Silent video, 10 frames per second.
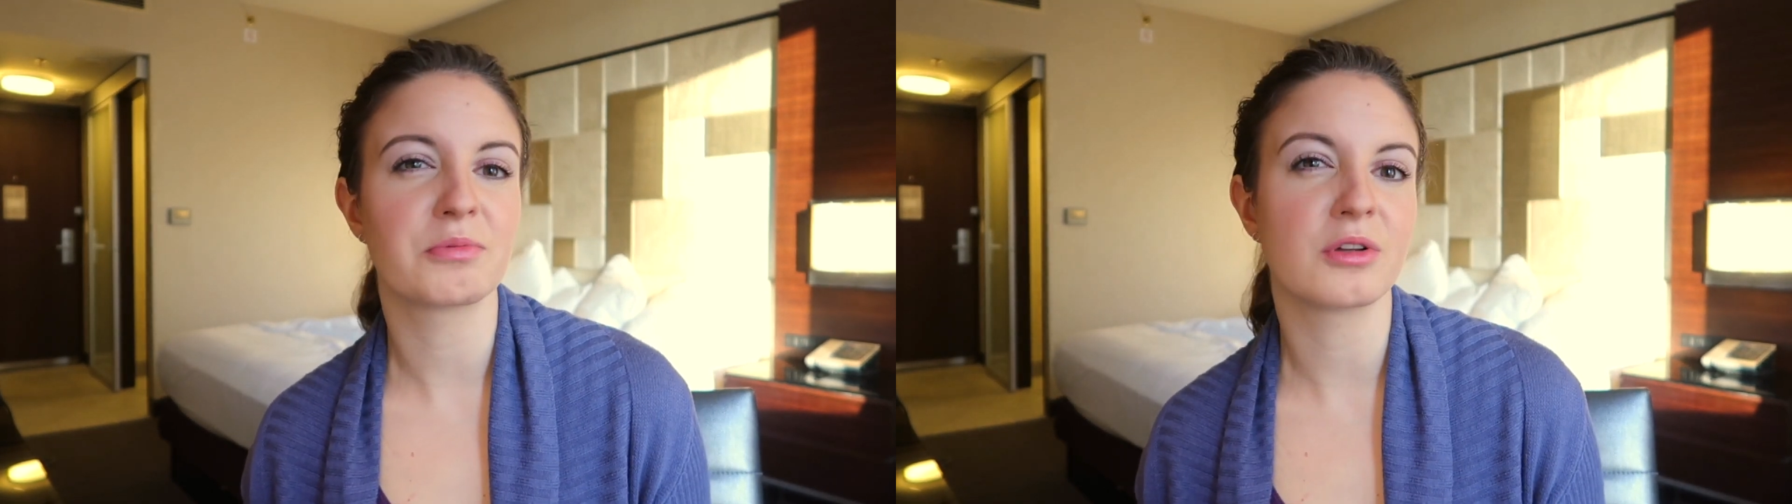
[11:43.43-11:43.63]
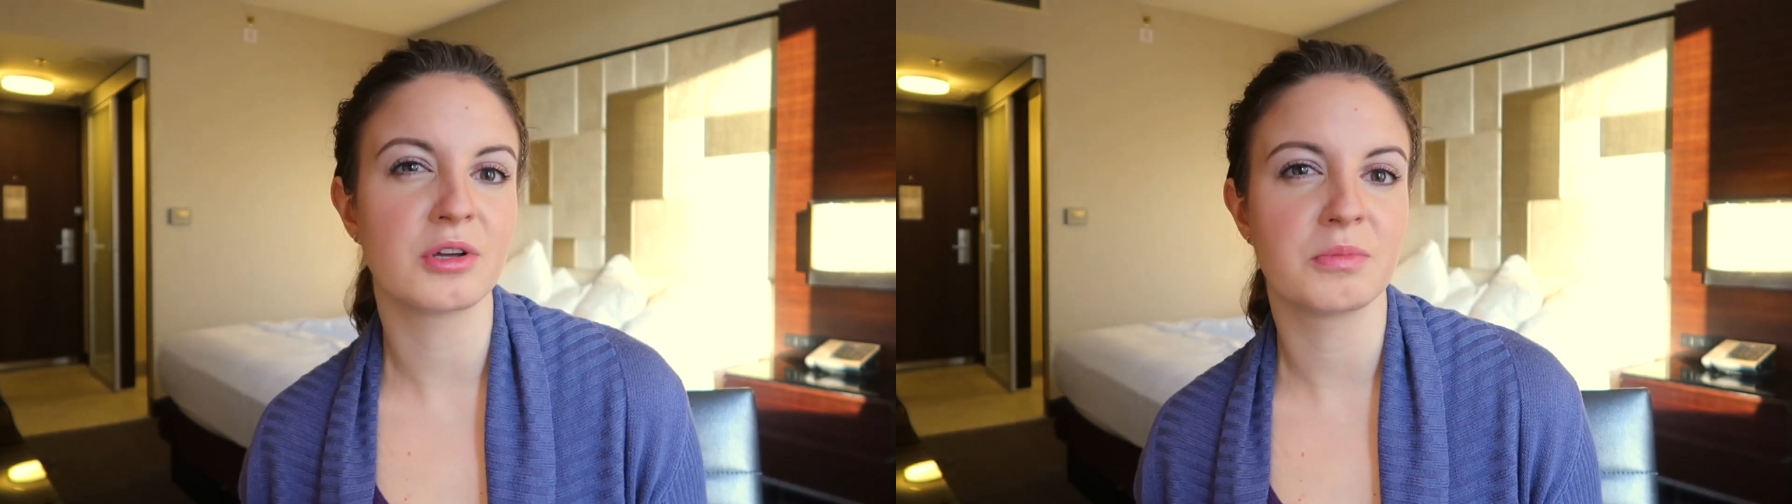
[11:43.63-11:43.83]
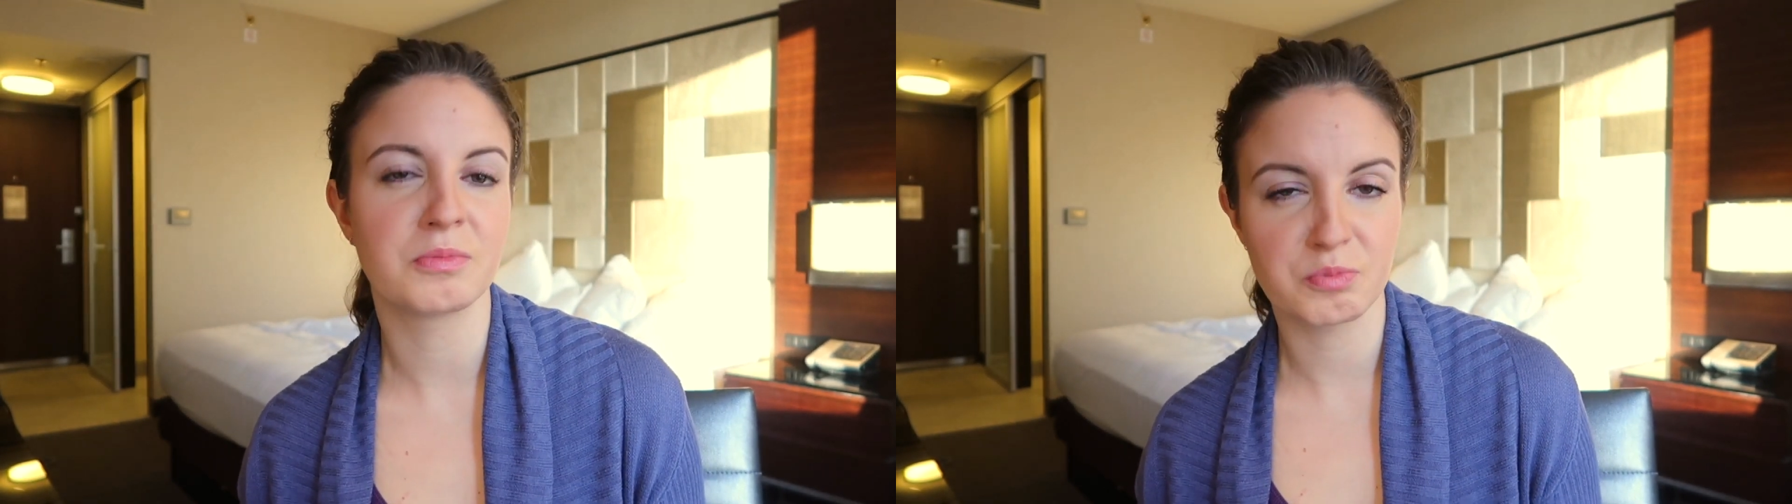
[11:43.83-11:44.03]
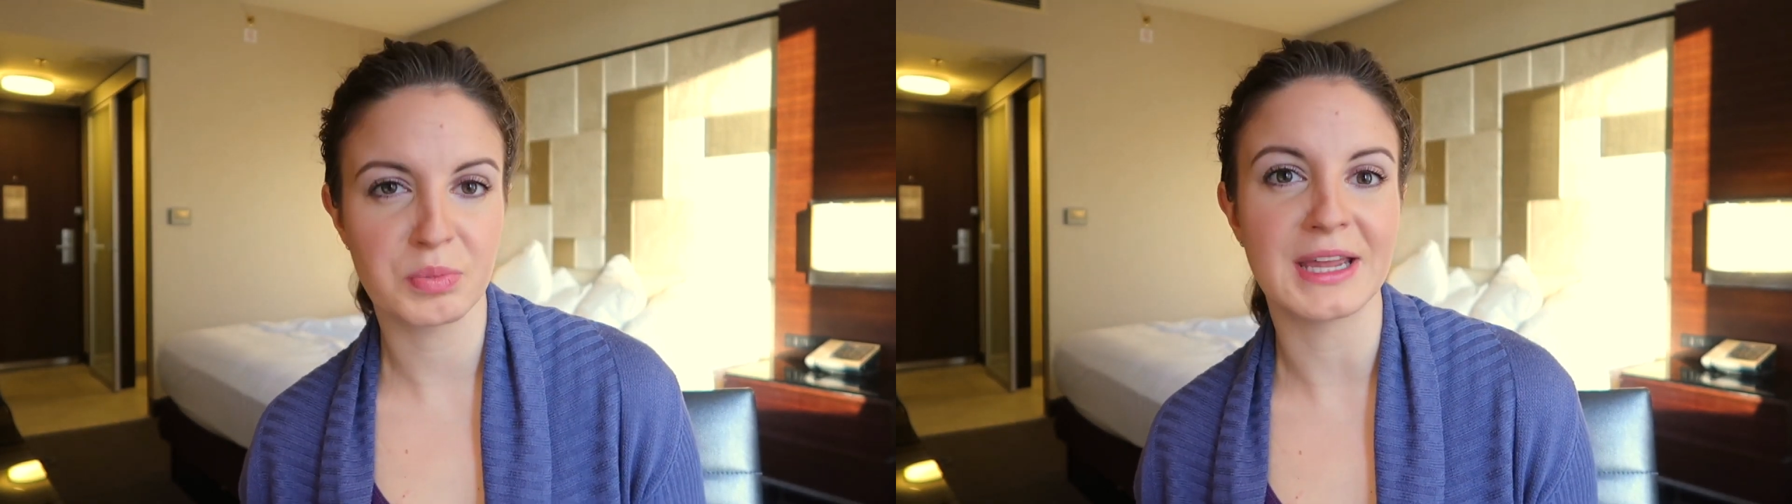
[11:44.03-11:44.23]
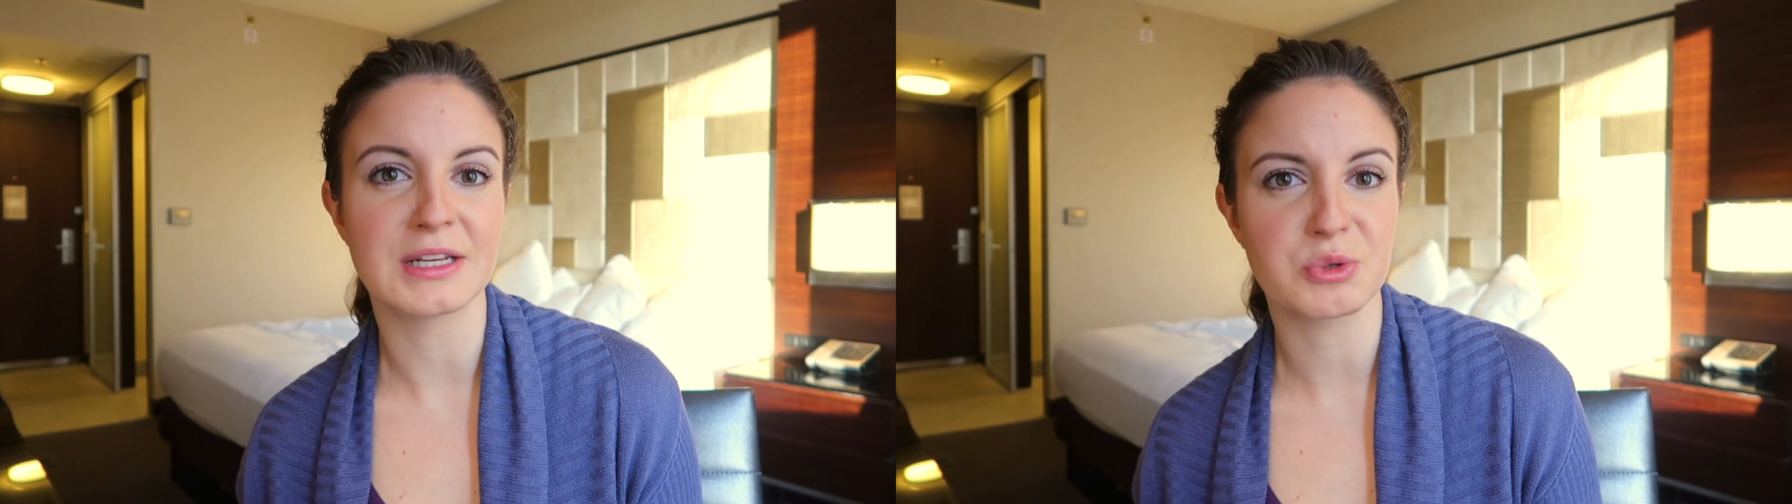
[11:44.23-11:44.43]
I'd probably
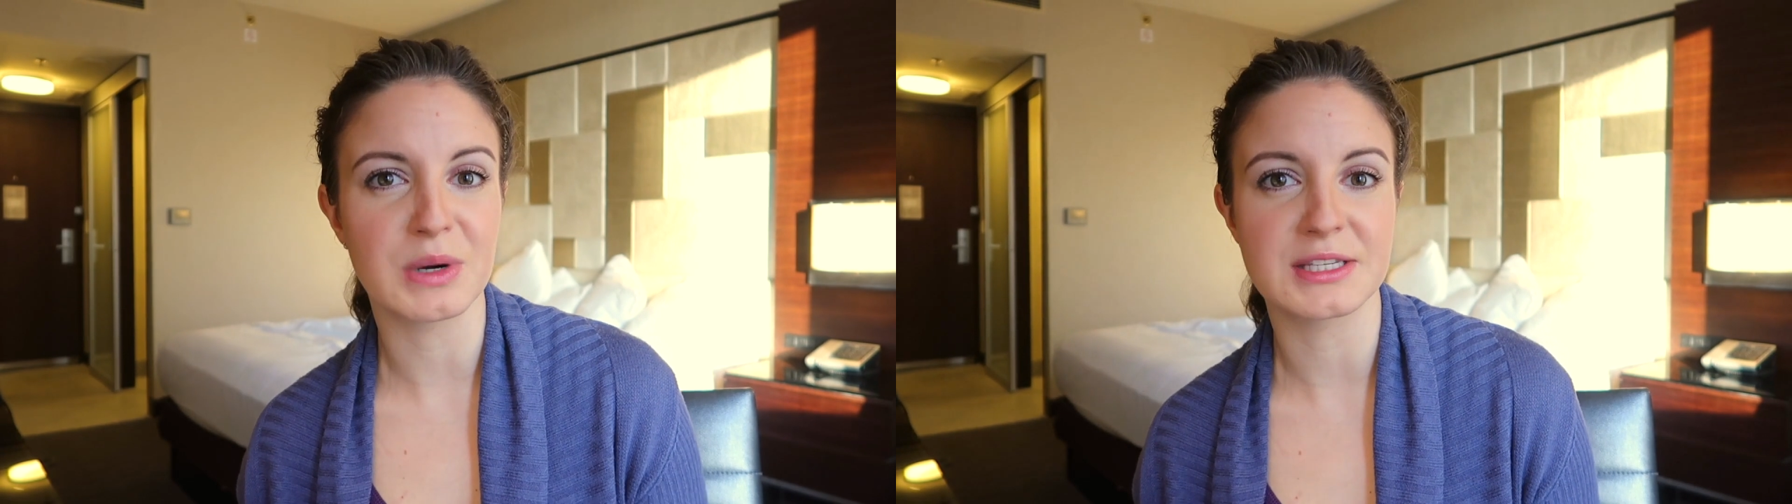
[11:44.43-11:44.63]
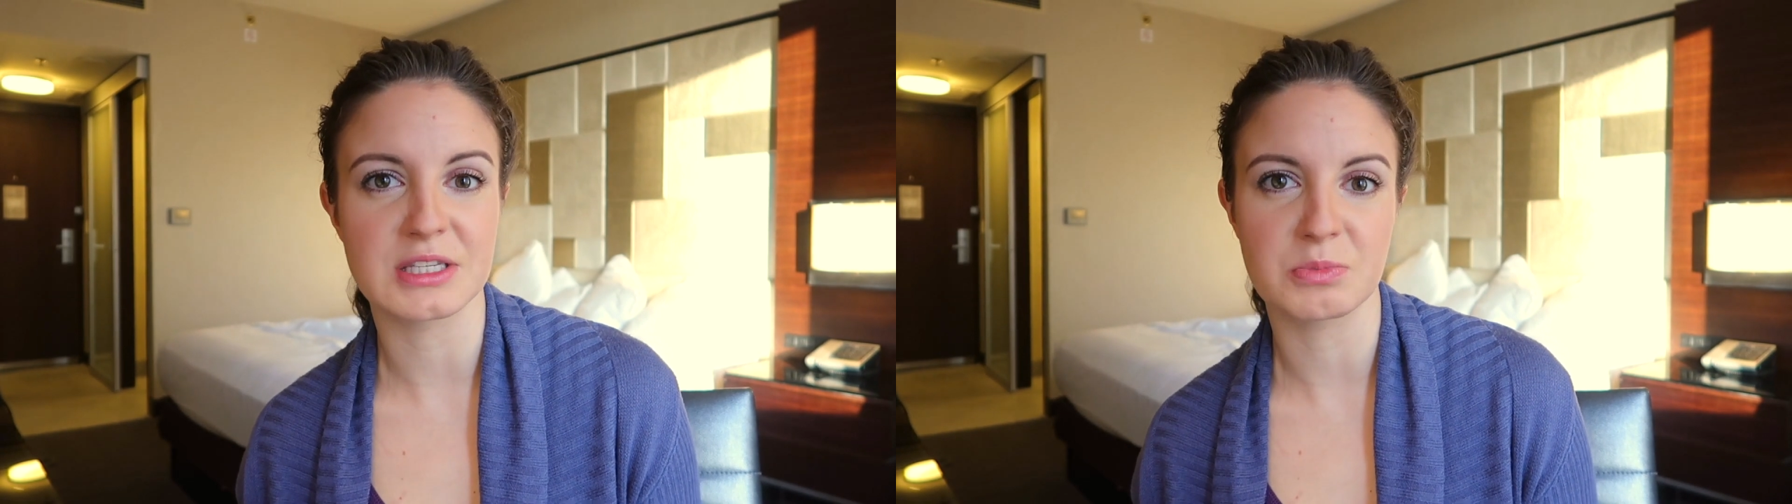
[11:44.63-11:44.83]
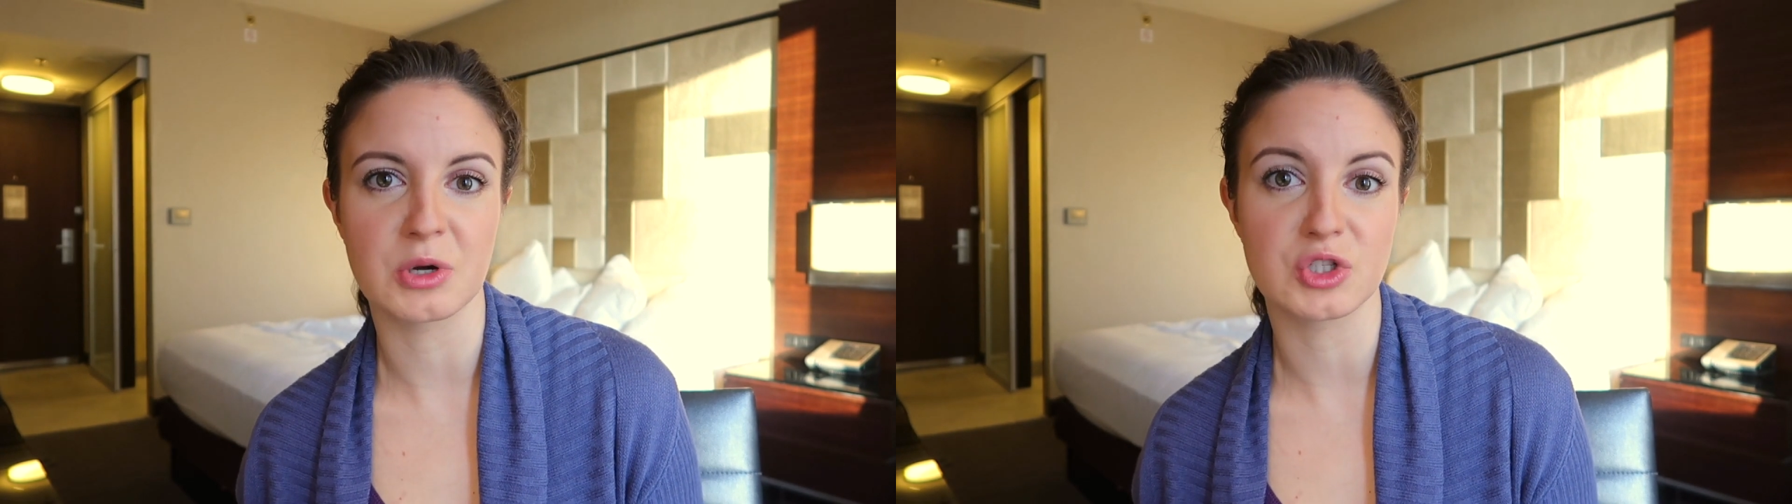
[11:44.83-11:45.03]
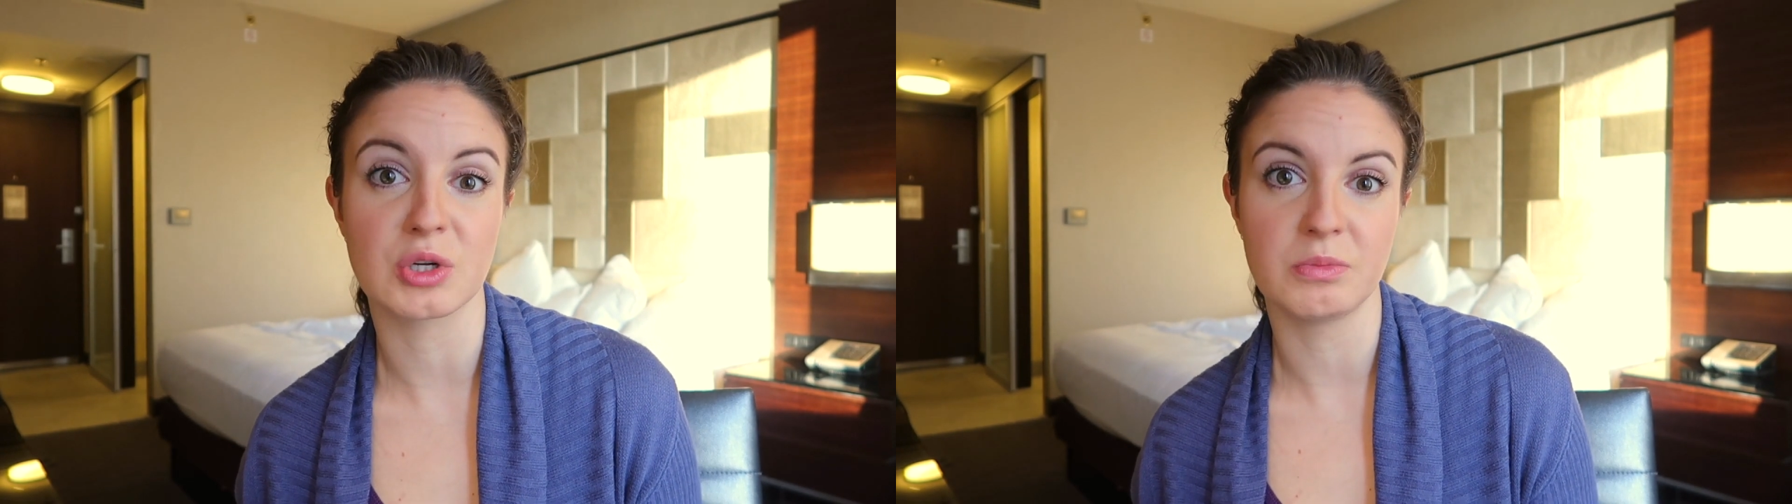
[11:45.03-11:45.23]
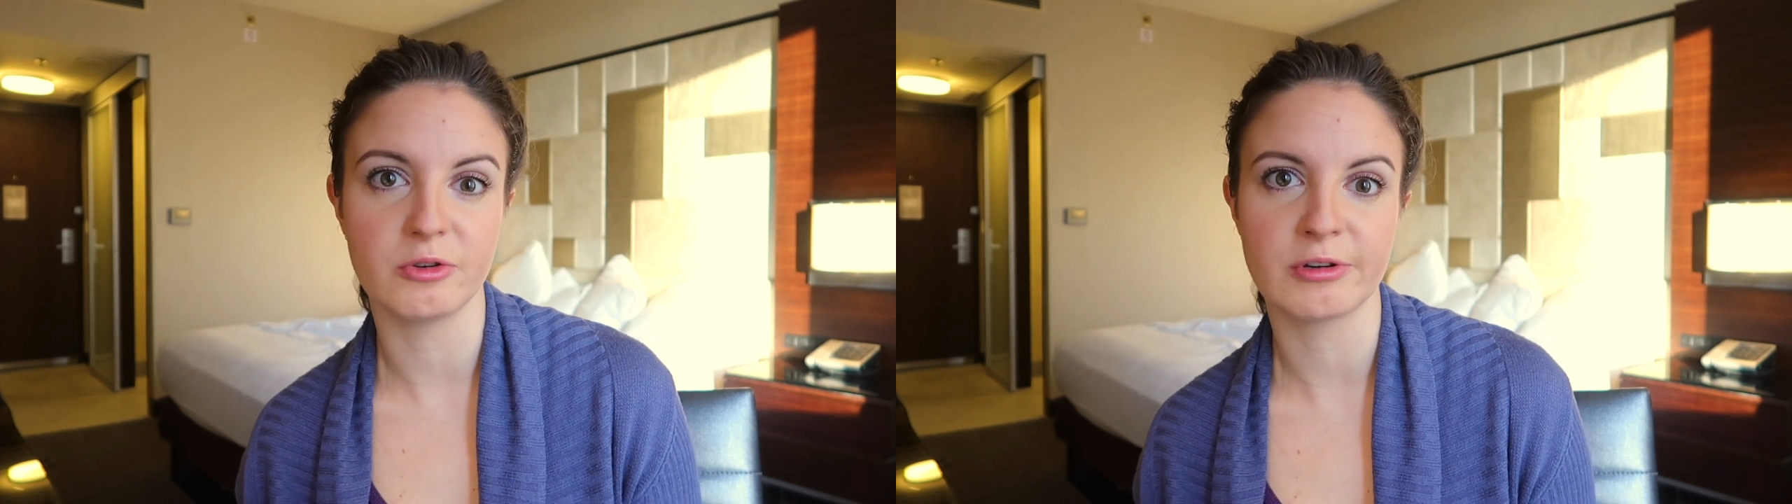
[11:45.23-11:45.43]
pay twice as
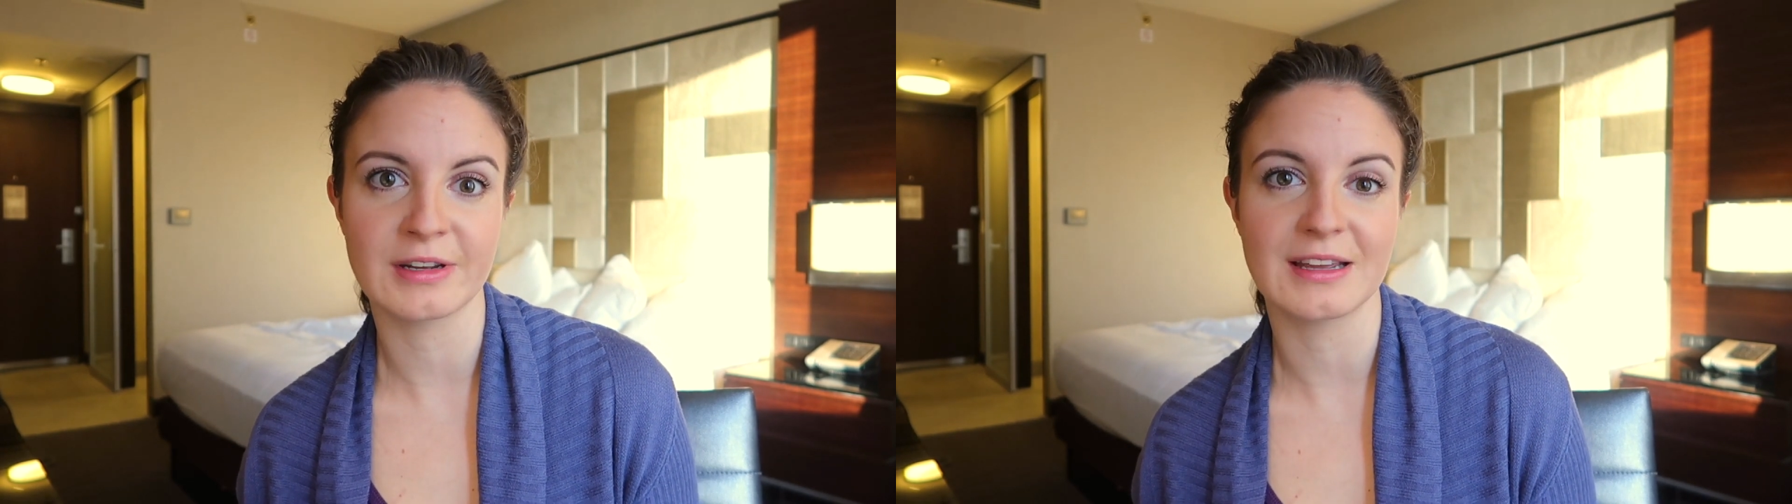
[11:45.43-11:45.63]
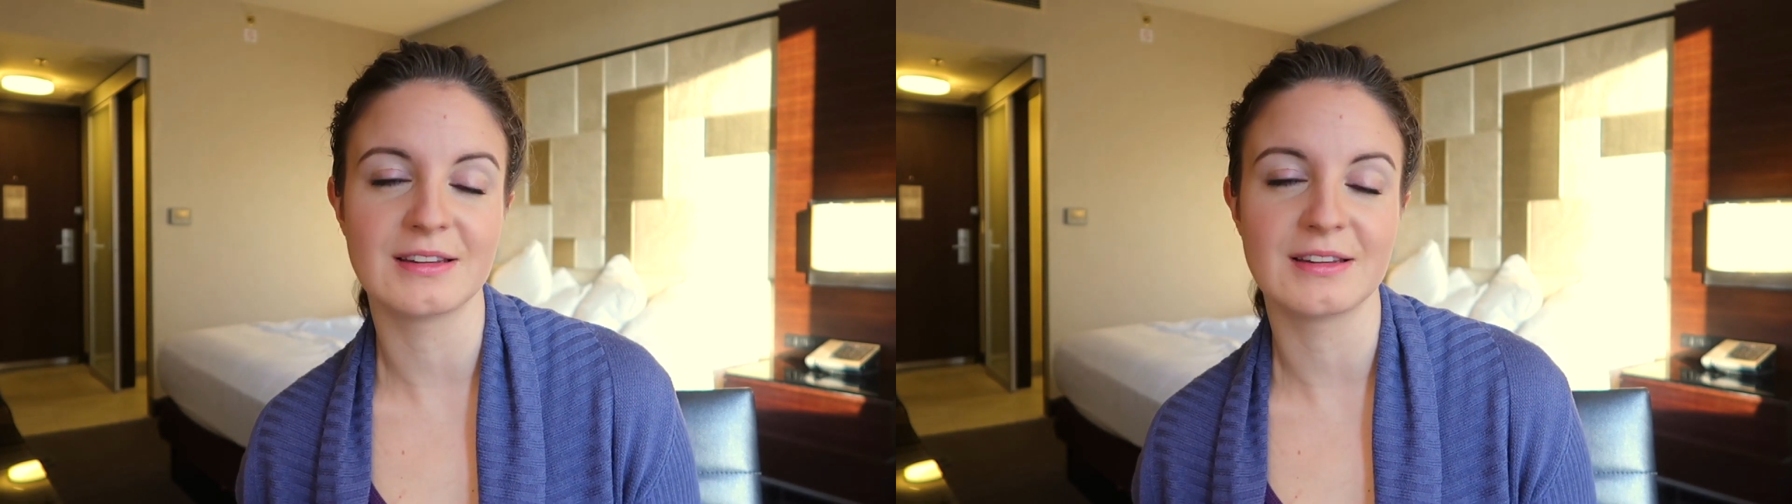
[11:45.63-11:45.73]
much in Munich.